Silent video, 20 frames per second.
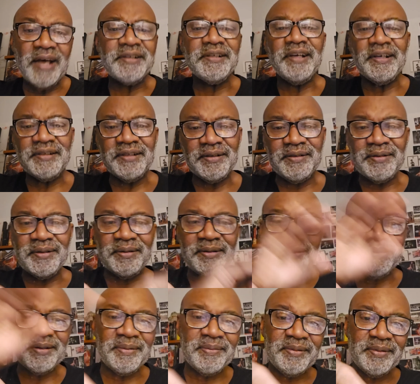Actually,
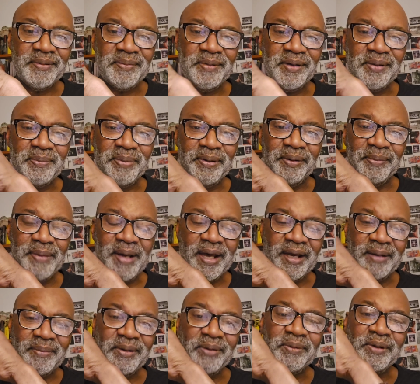let me pull
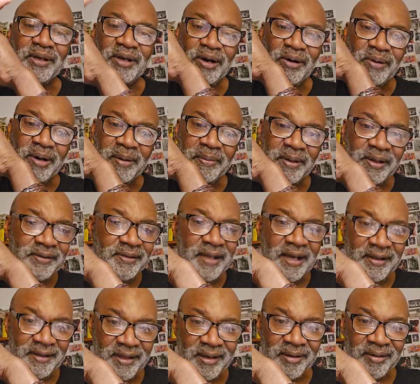back a bit. We go up. He's
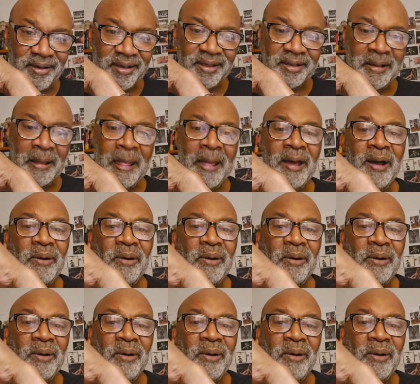not there yet.